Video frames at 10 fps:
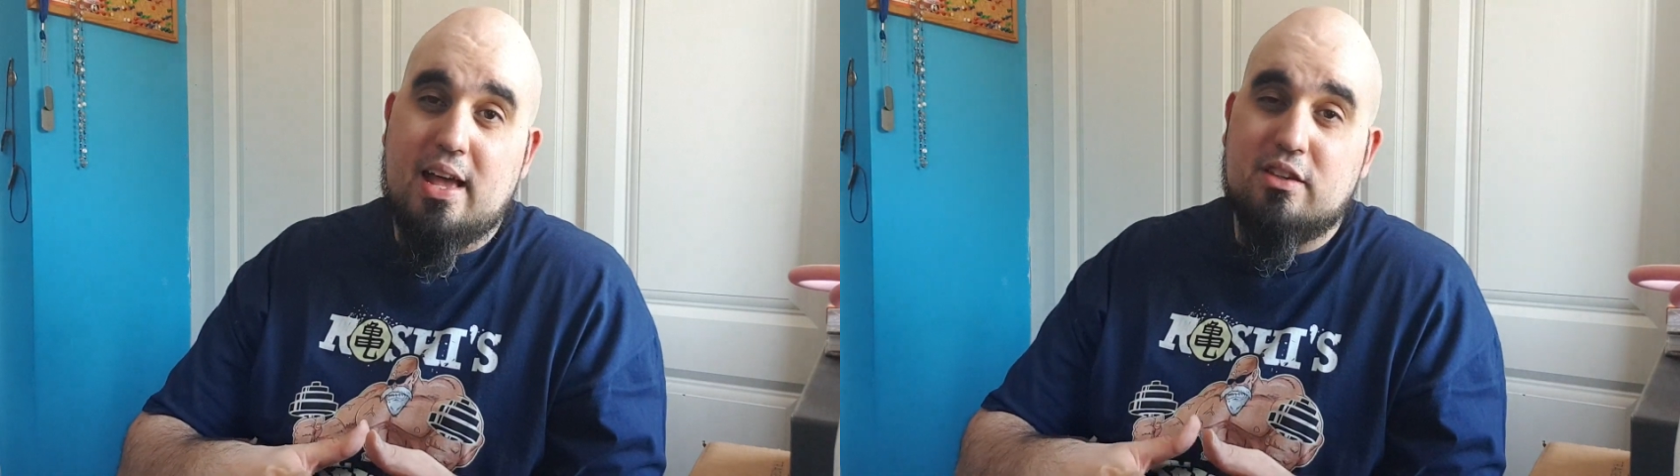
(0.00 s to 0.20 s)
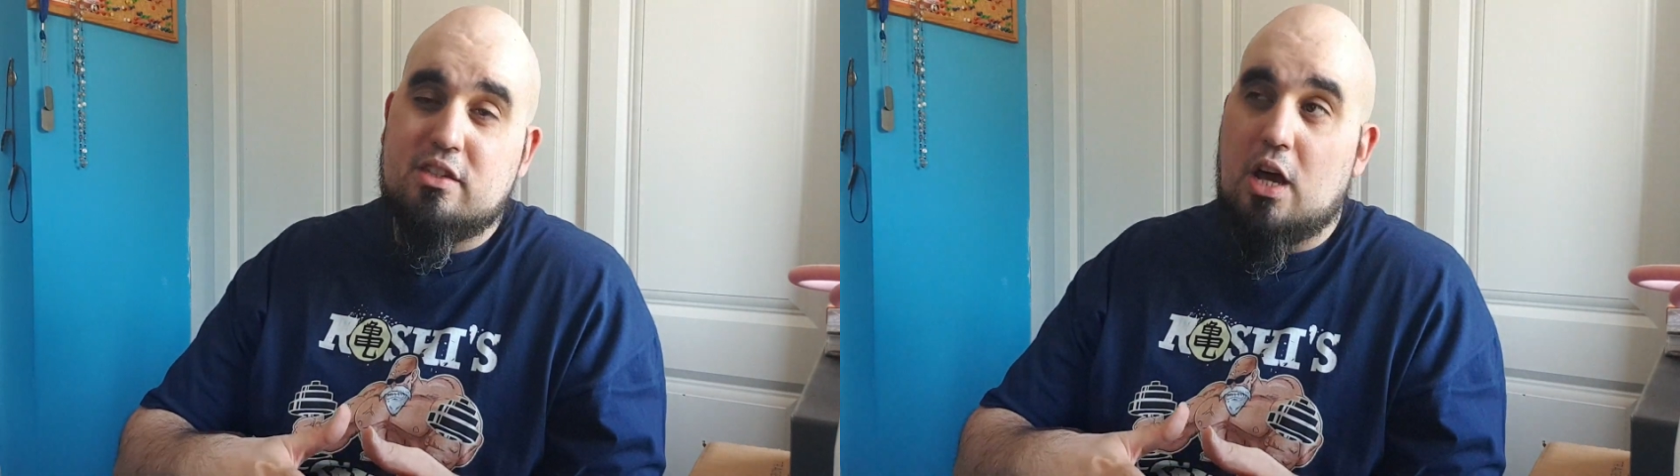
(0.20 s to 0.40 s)

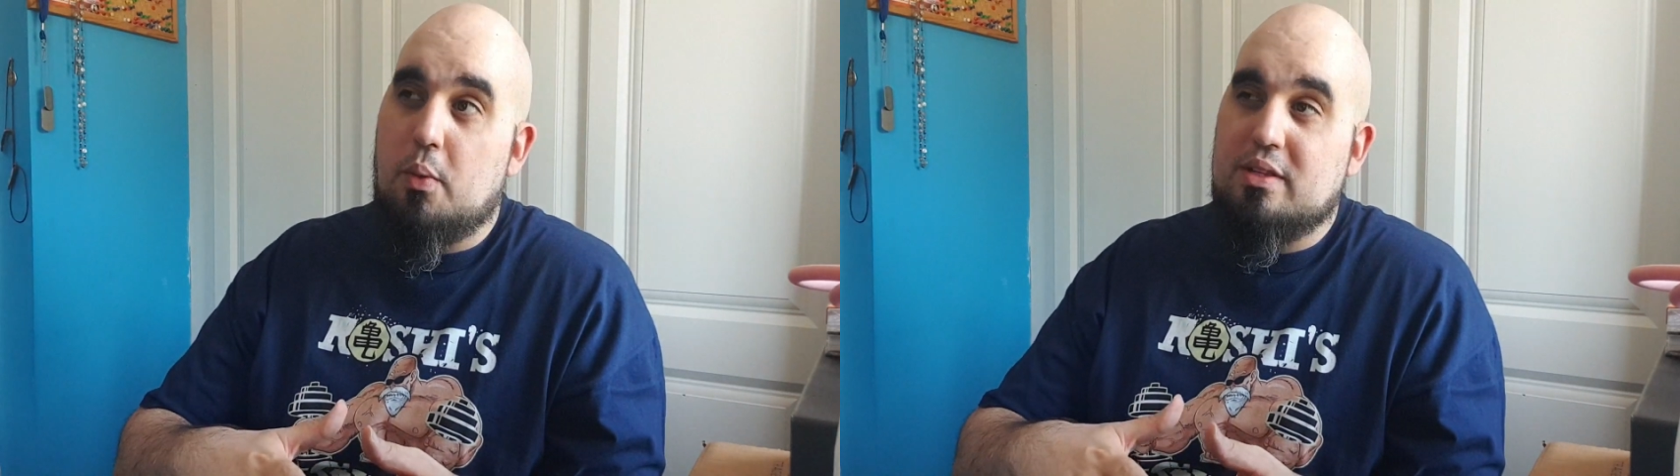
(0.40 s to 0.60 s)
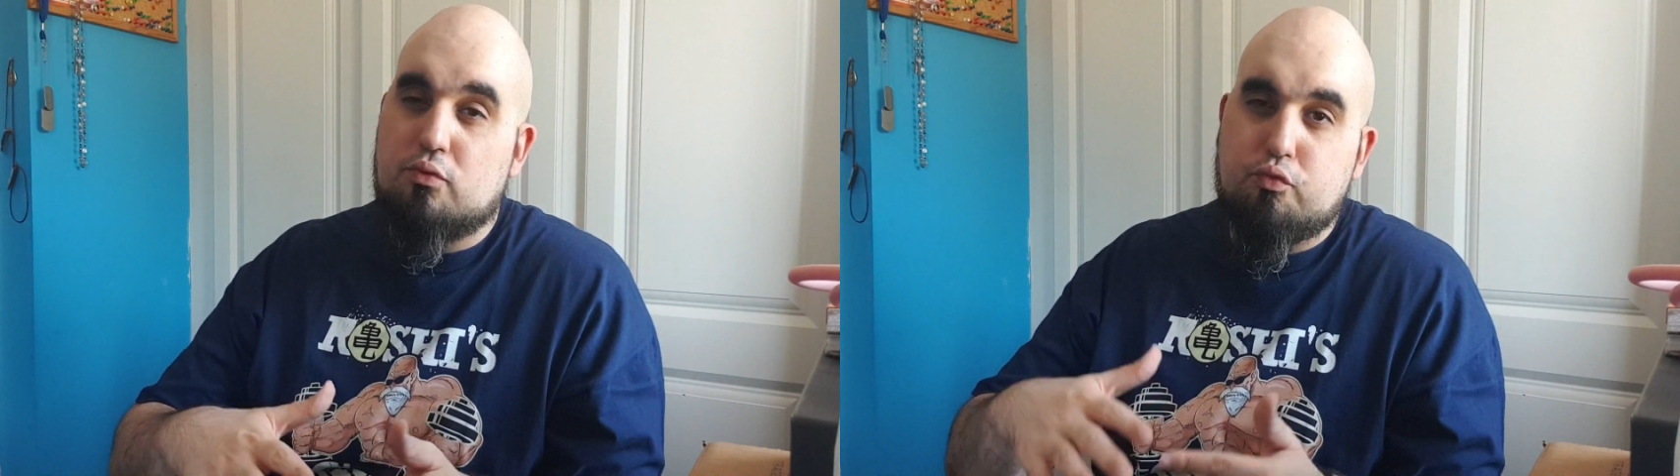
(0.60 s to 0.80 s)

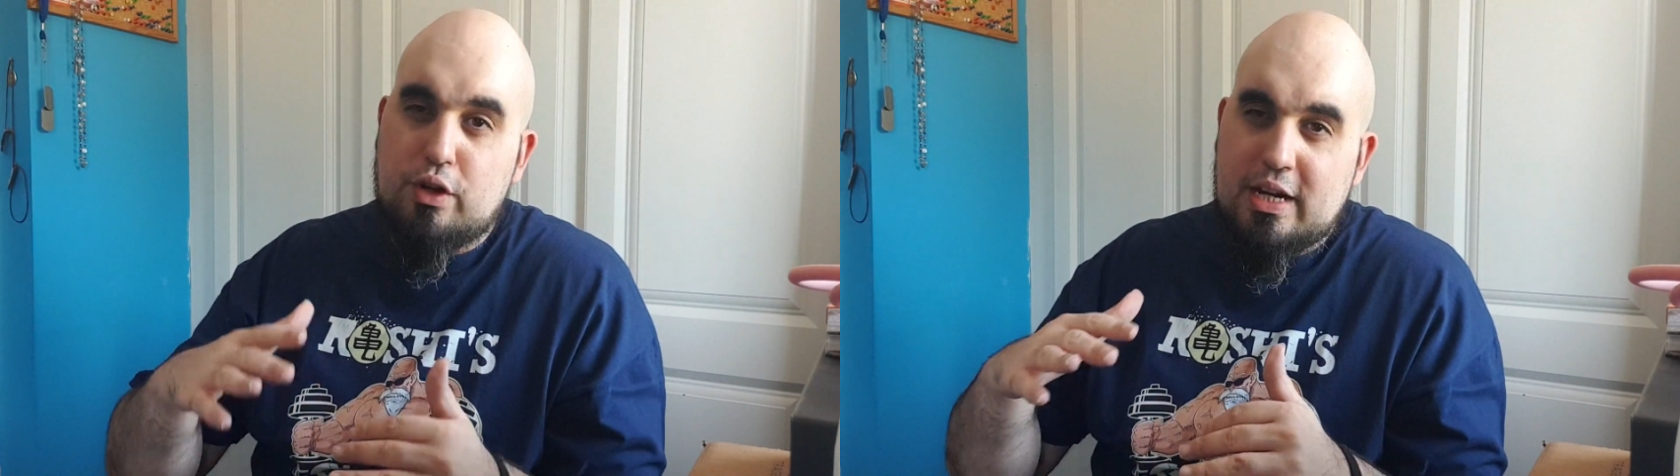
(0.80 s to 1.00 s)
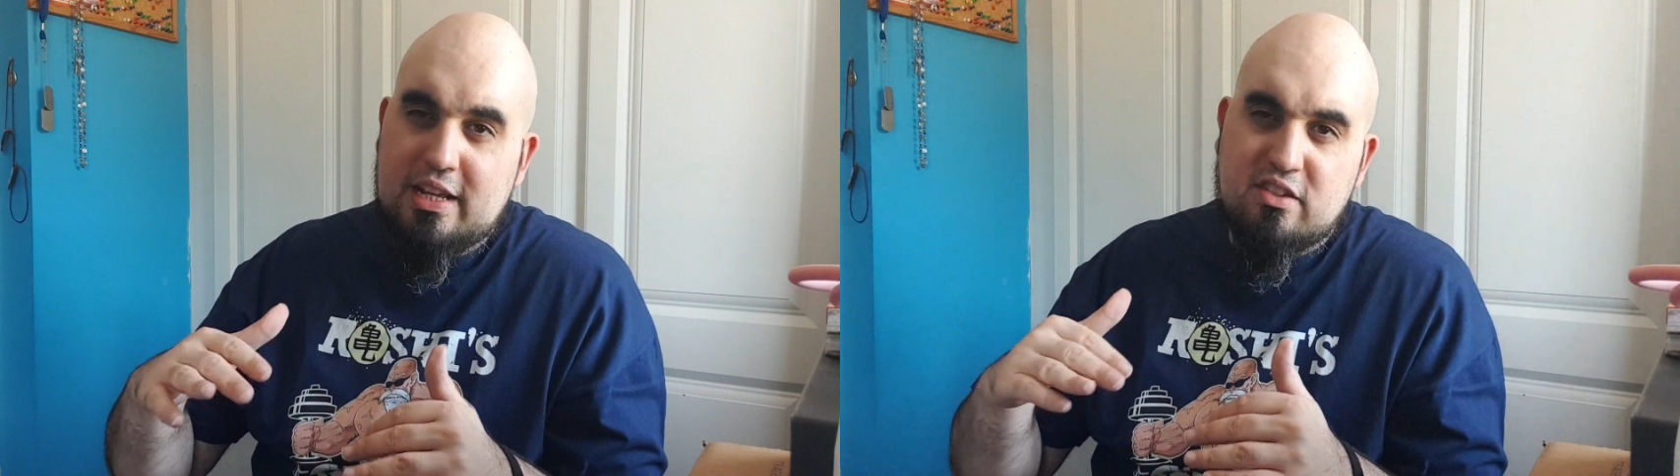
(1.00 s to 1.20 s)
so it's
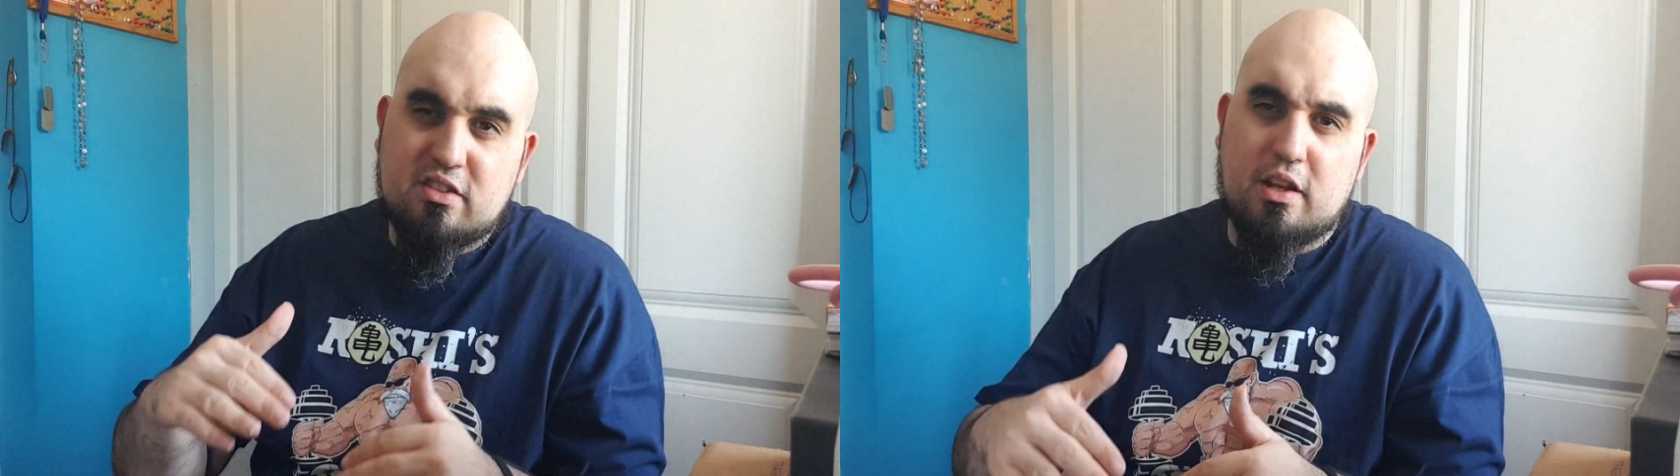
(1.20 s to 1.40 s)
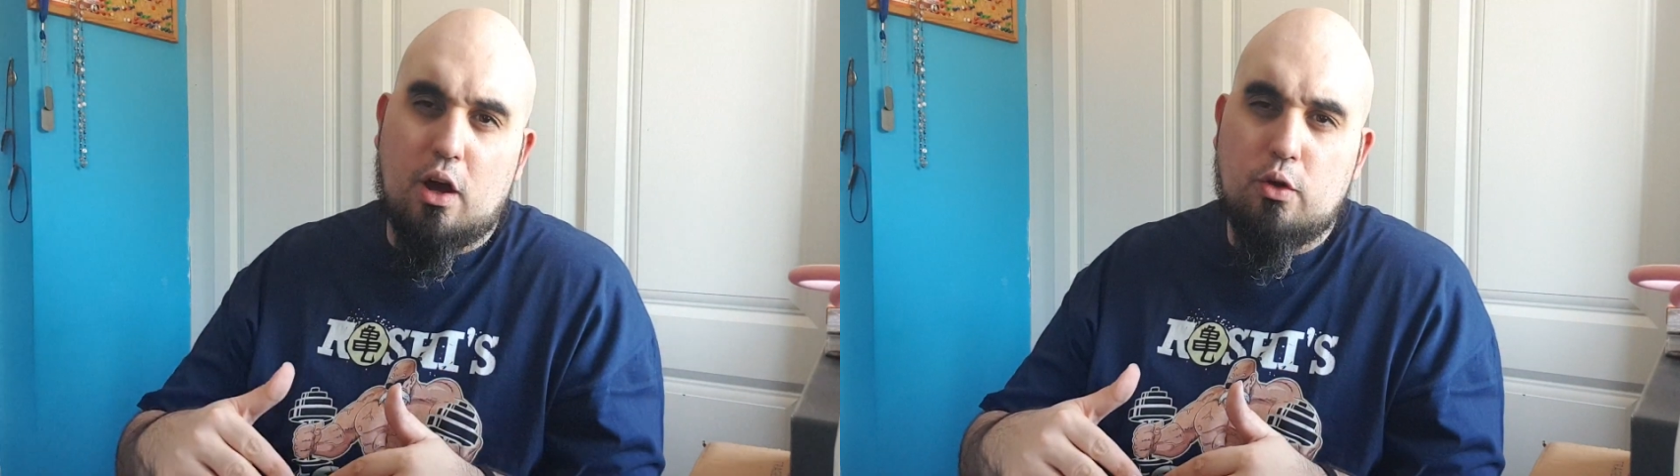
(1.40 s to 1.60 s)
really
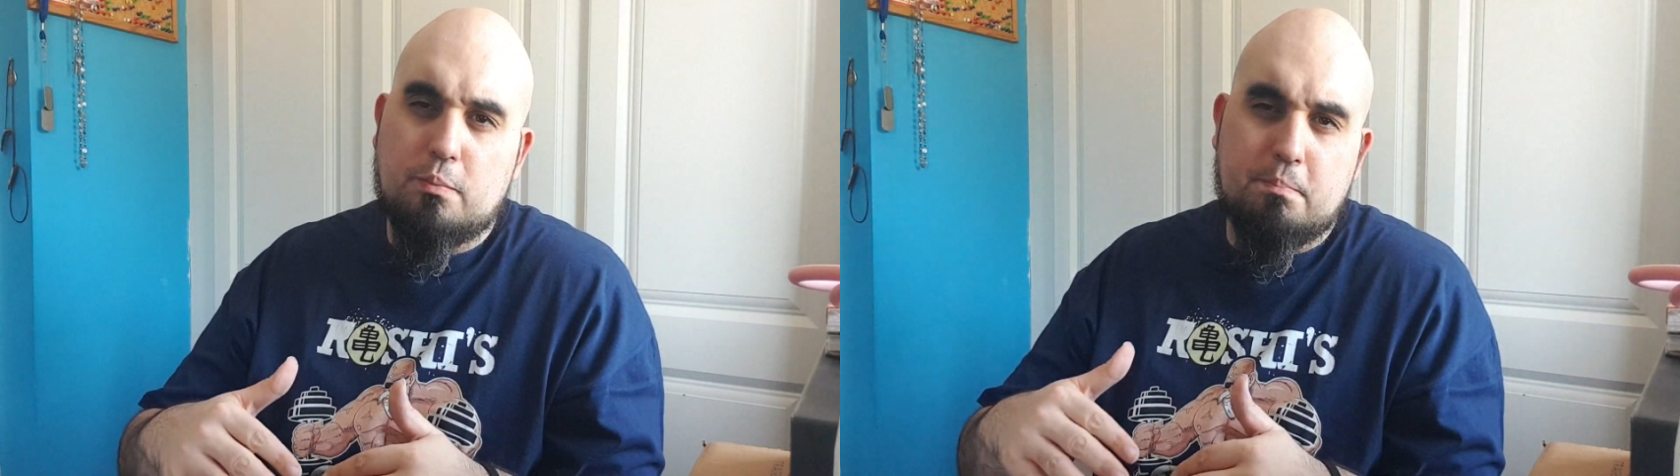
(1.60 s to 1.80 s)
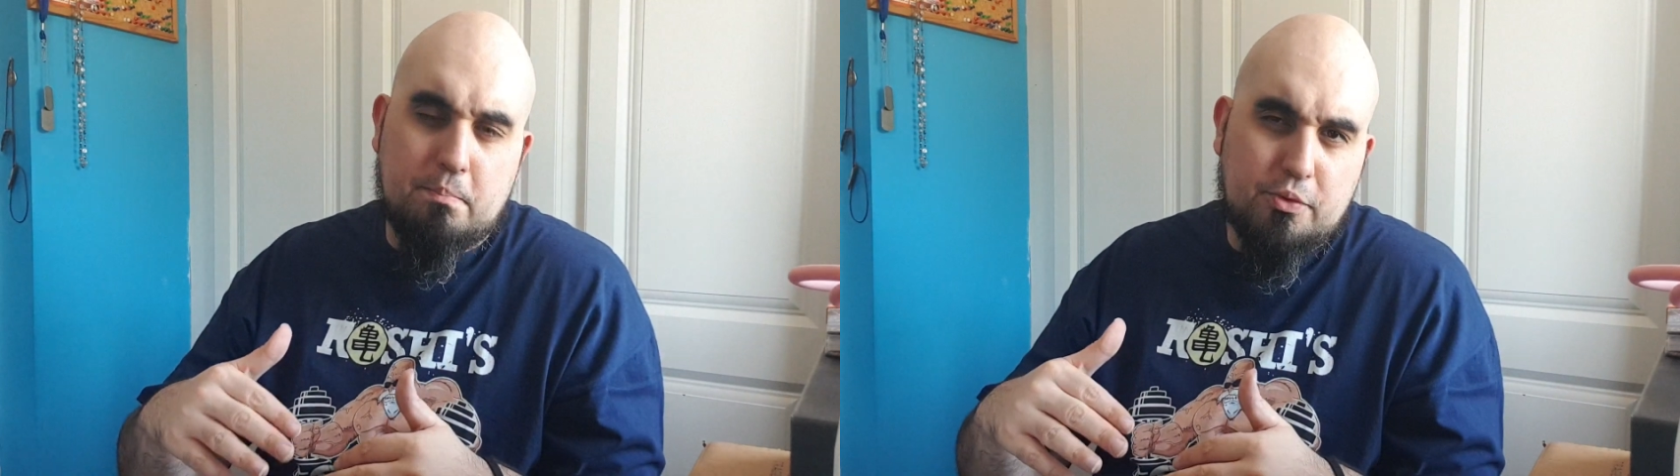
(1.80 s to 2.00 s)
slowed